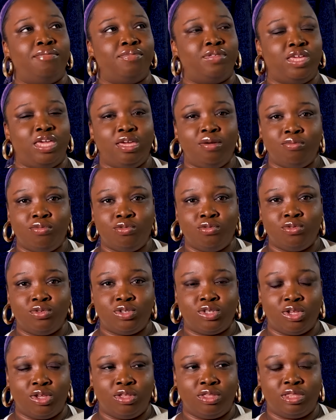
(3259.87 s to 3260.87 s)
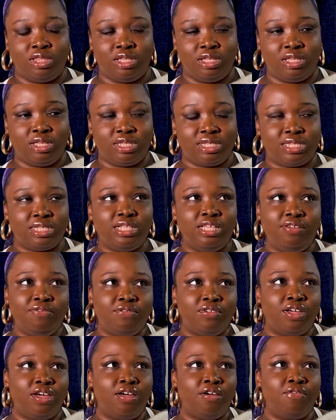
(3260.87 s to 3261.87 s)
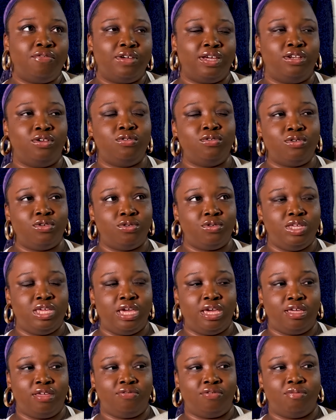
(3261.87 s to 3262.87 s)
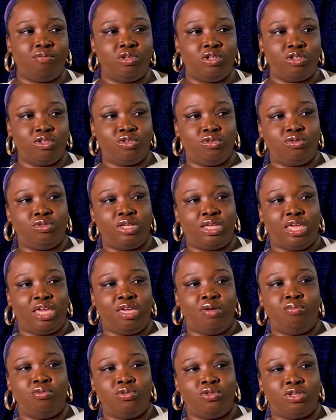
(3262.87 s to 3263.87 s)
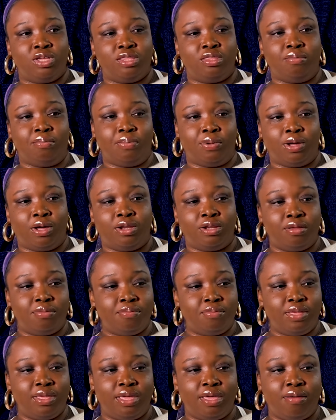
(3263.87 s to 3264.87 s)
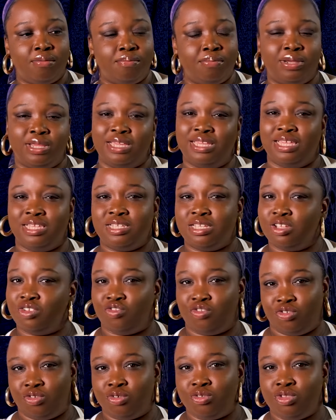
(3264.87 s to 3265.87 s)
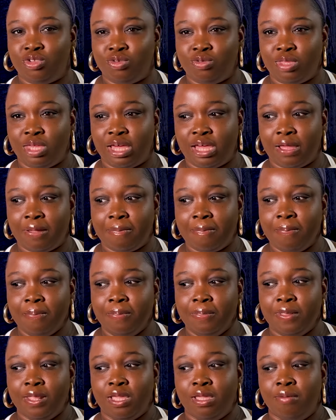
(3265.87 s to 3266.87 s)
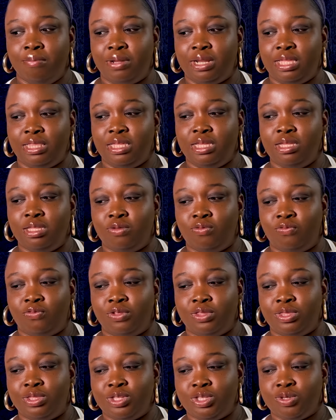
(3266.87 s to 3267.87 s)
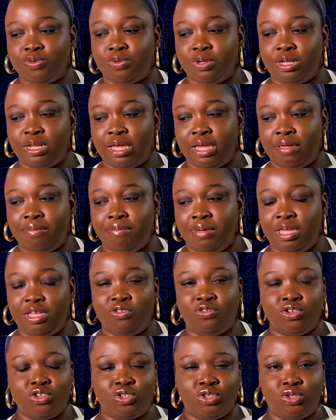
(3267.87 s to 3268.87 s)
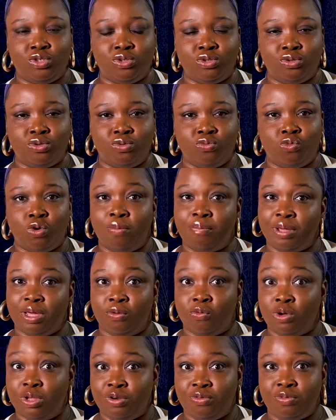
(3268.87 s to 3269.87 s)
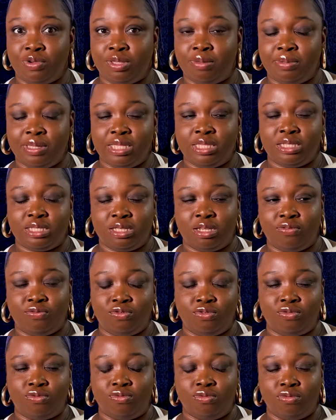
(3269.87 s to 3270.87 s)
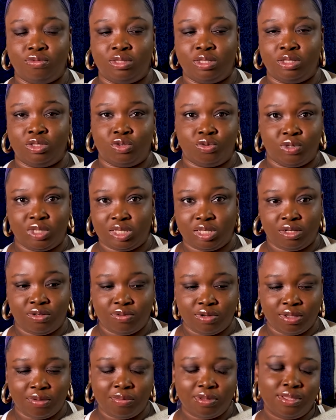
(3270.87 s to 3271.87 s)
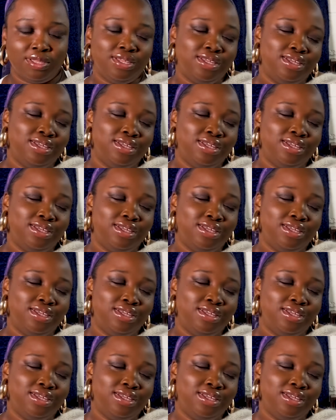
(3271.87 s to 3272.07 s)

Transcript: Cables on the sleeve cuff. I don't know yet if I'm gonna do the cables at the bottom hem, but I guess I should do that. But I think for this one, I may just do one by one rib instead of the twisted rib.